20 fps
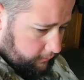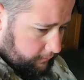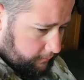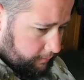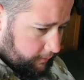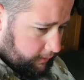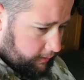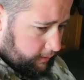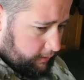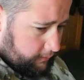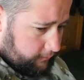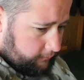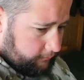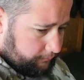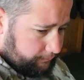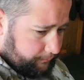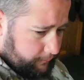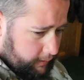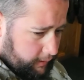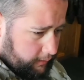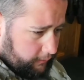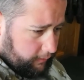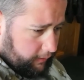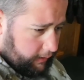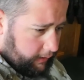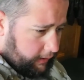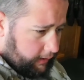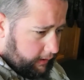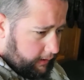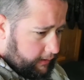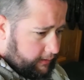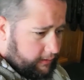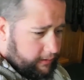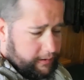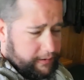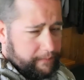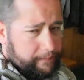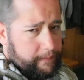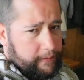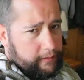But anyway, guys, I
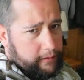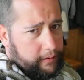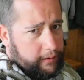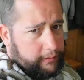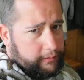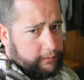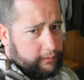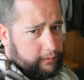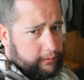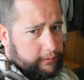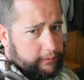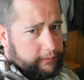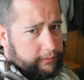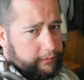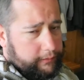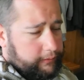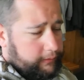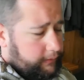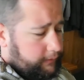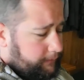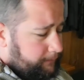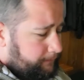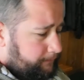just felt like talking to you